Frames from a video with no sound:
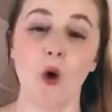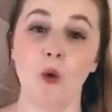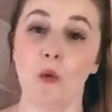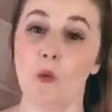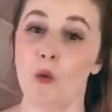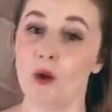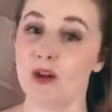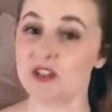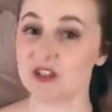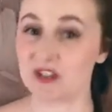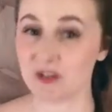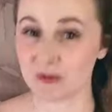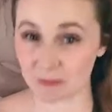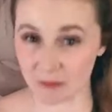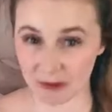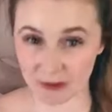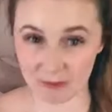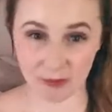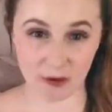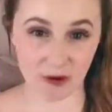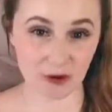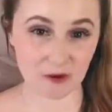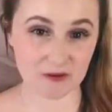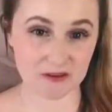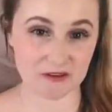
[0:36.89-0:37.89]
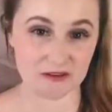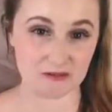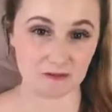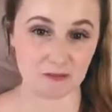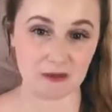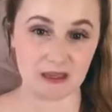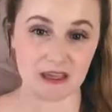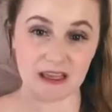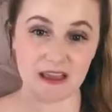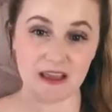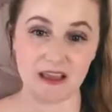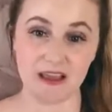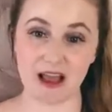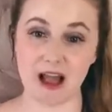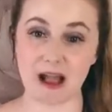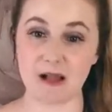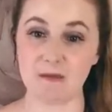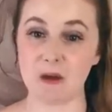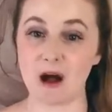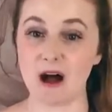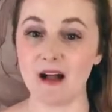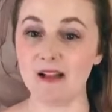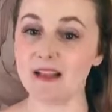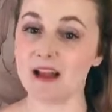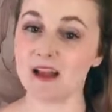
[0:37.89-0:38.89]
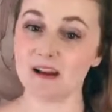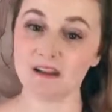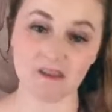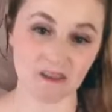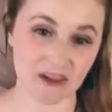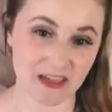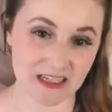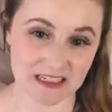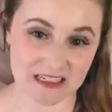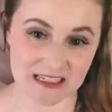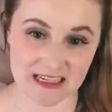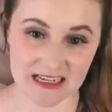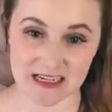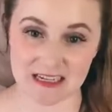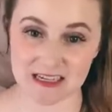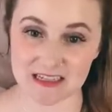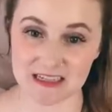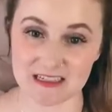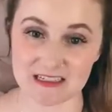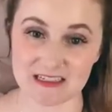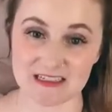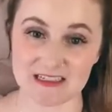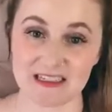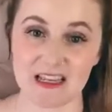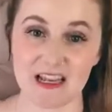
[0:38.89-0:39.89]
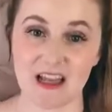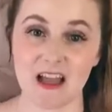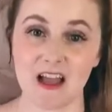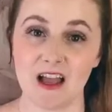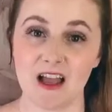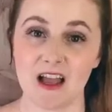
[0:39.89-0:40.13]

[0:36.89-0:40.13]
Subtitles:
What should my post be? I'm all out of ideas,